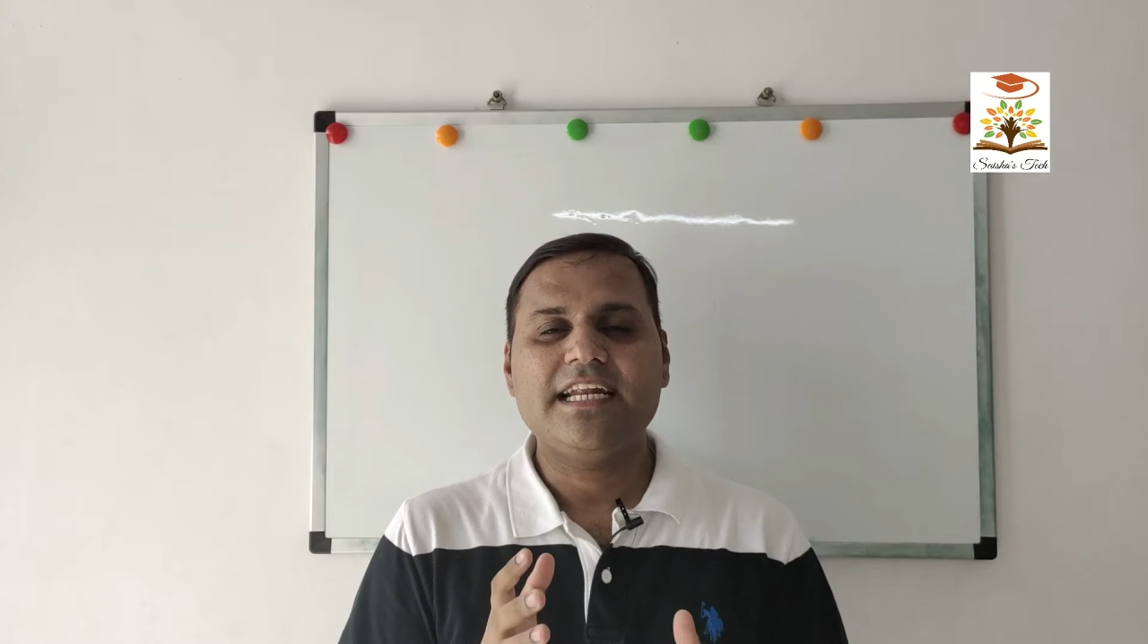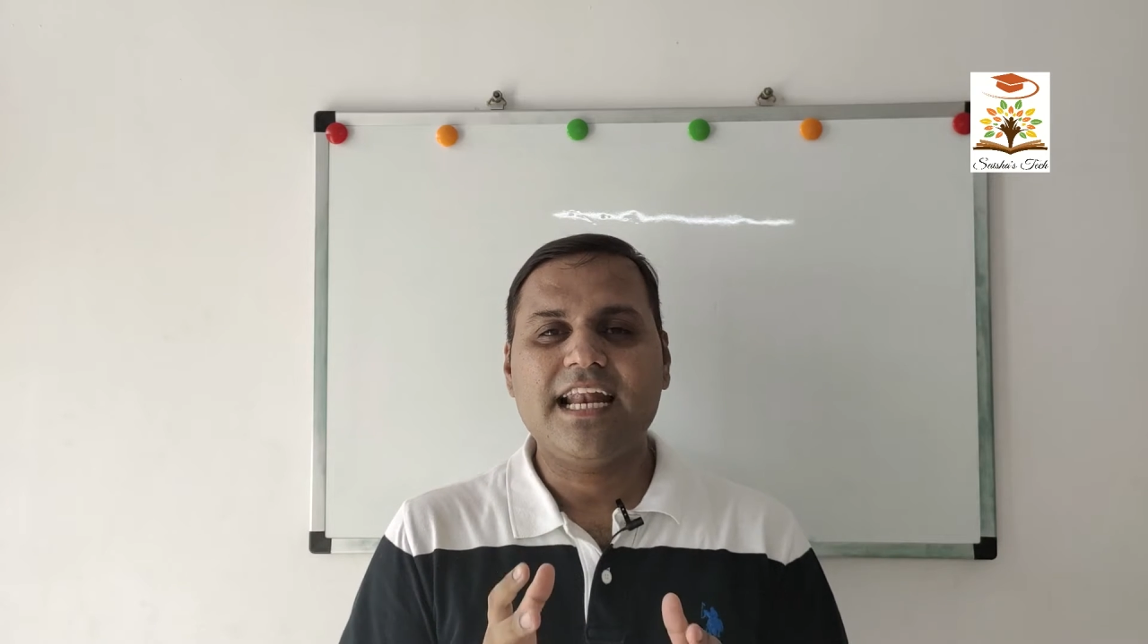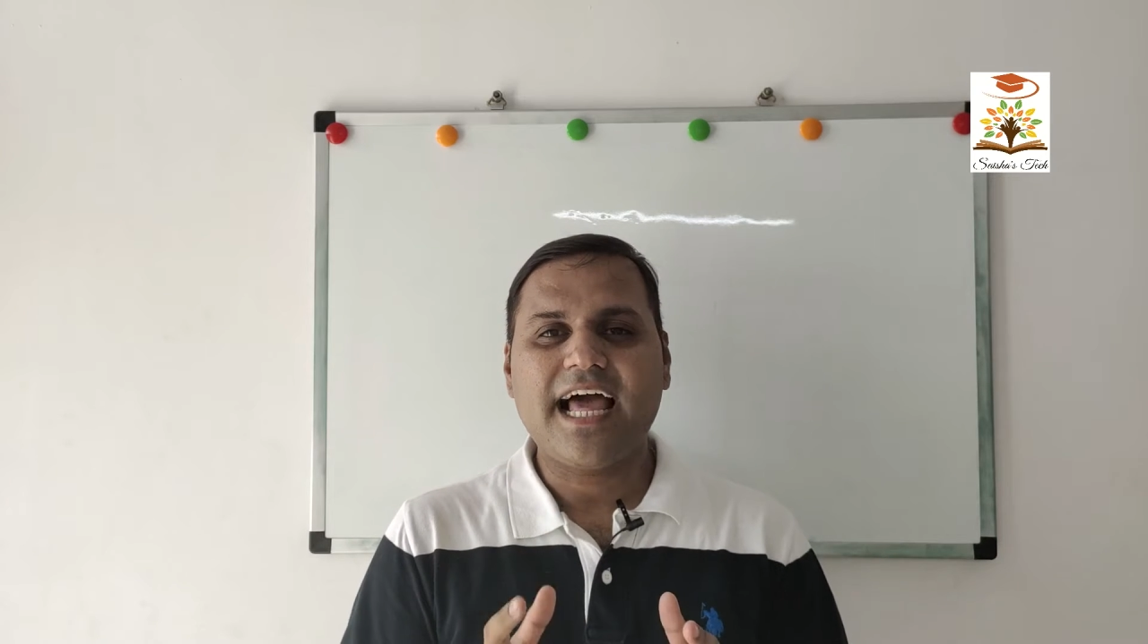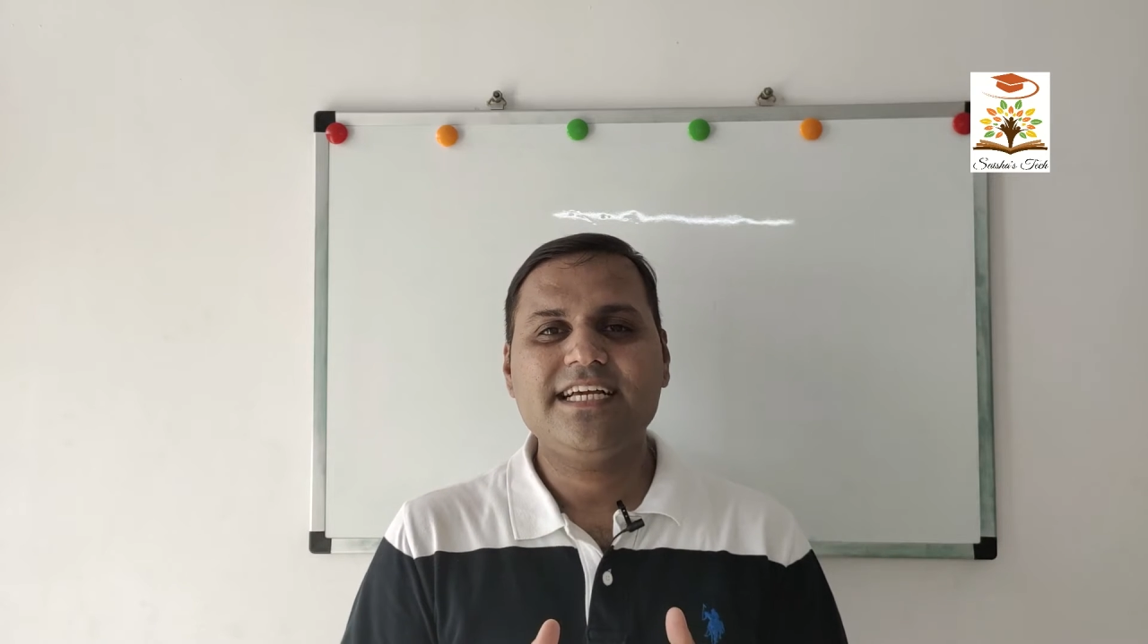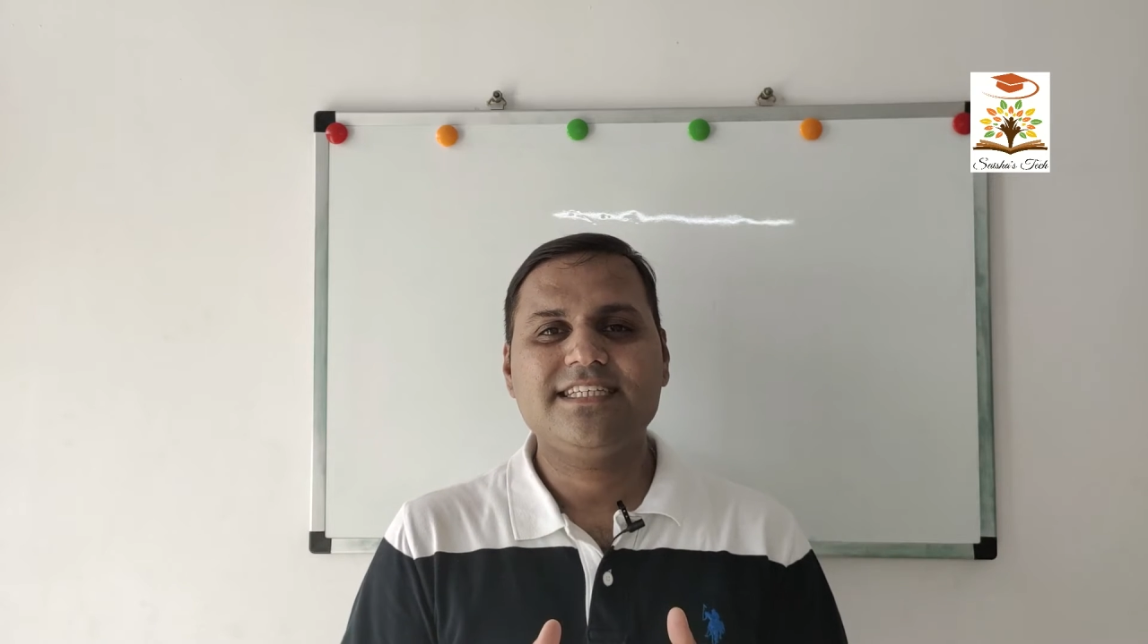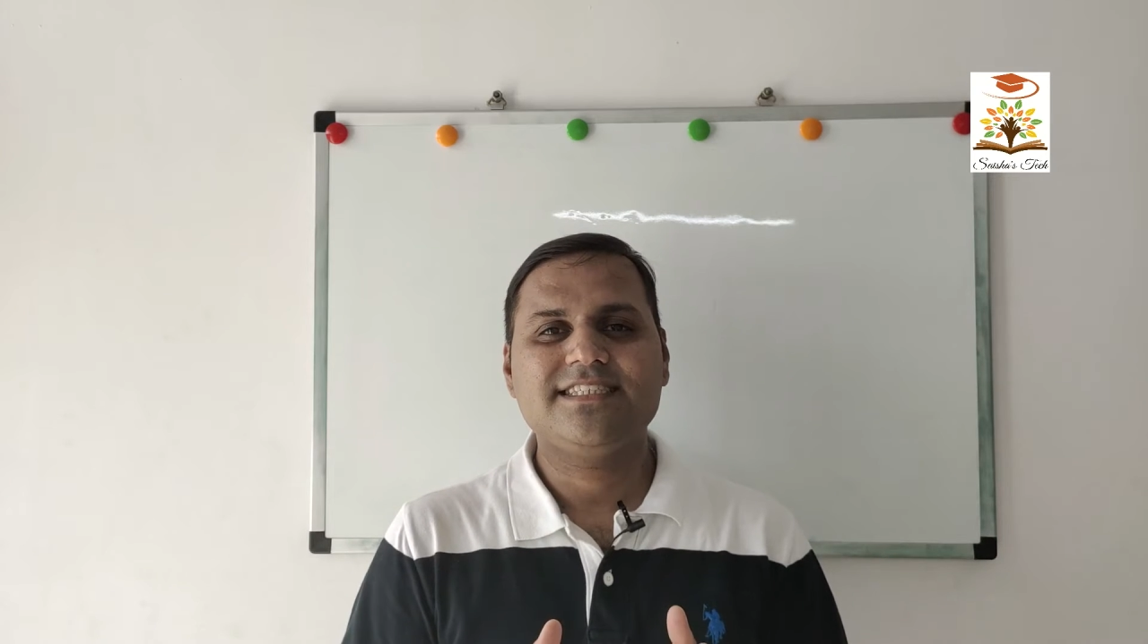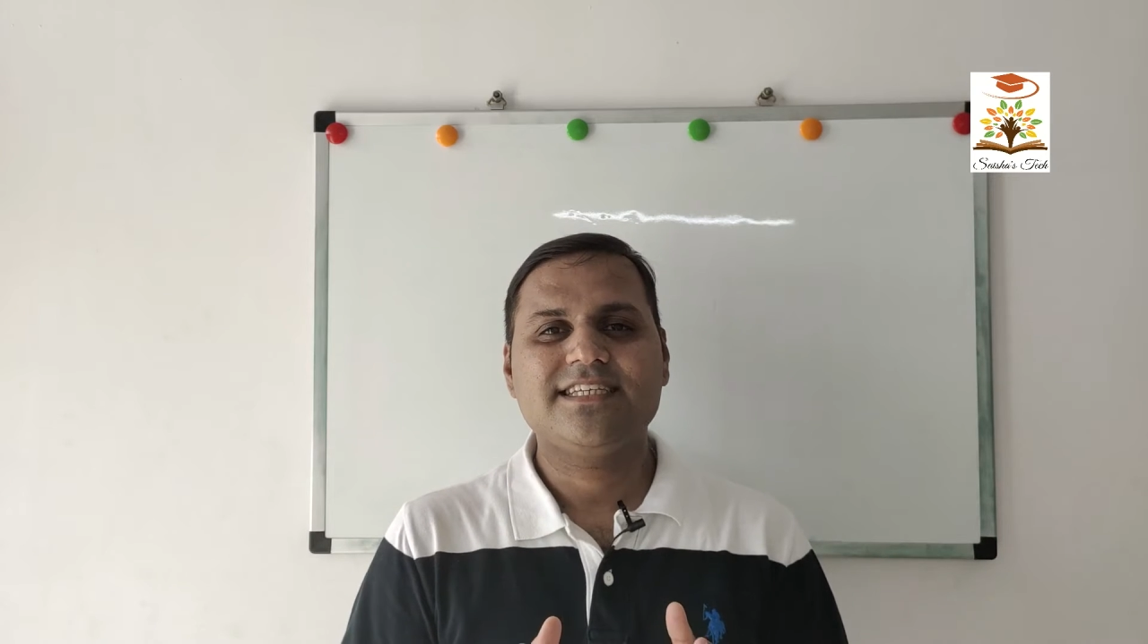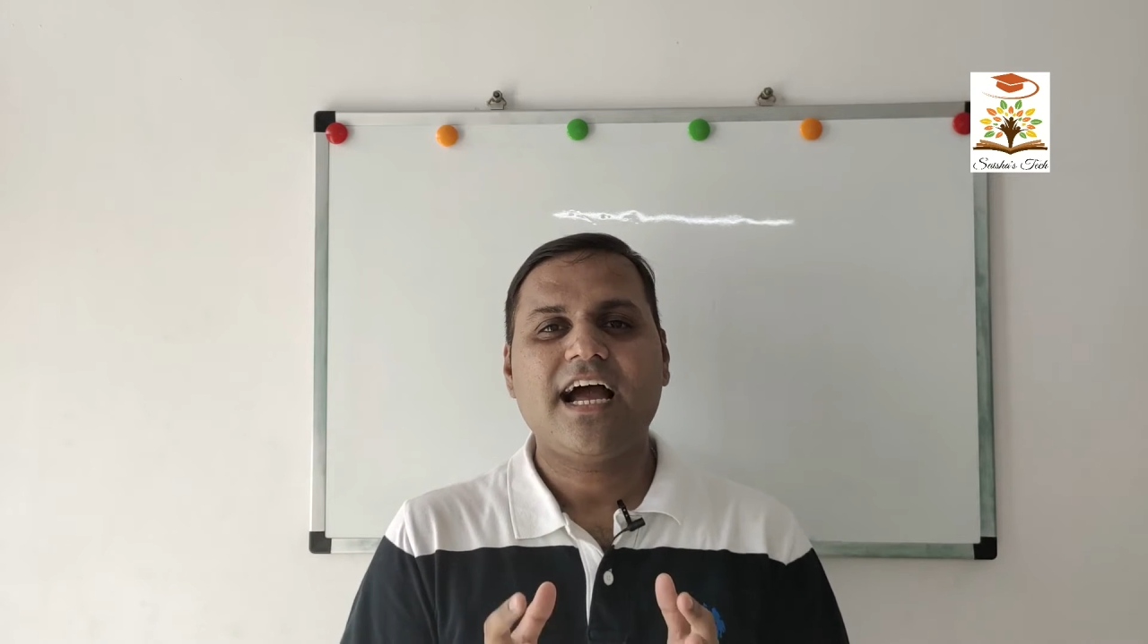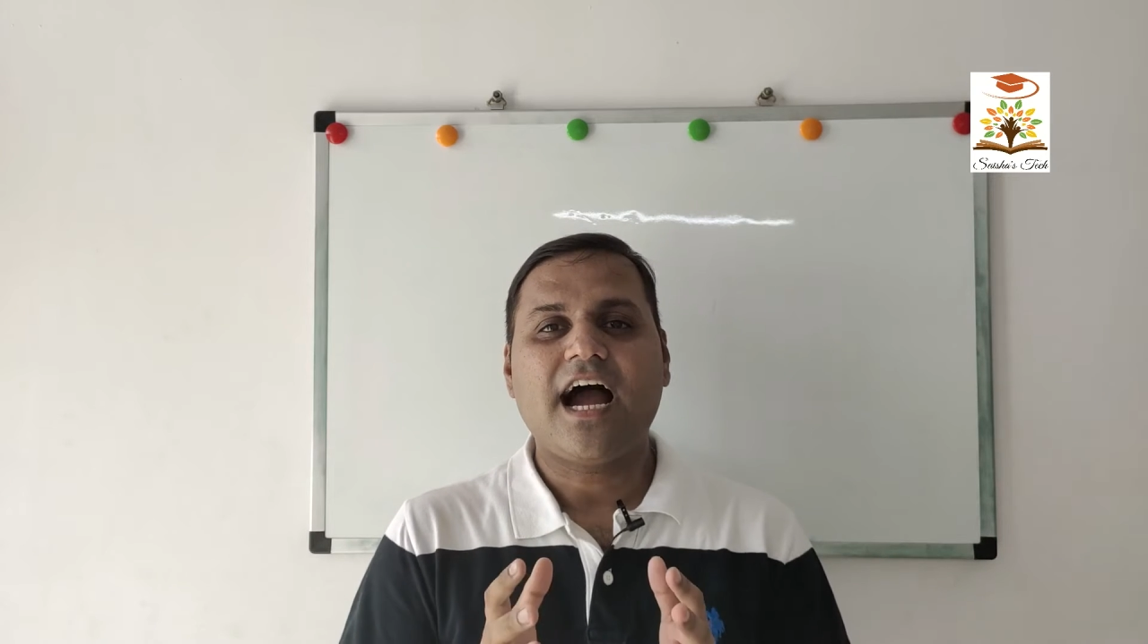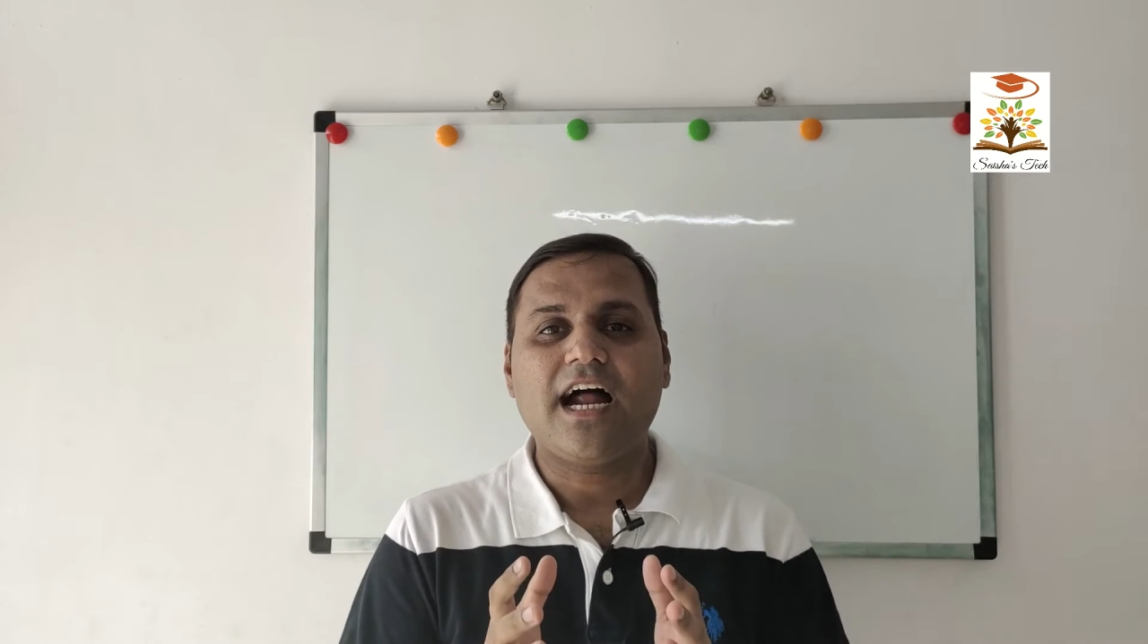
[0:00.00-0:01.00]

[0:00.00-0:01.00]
analyze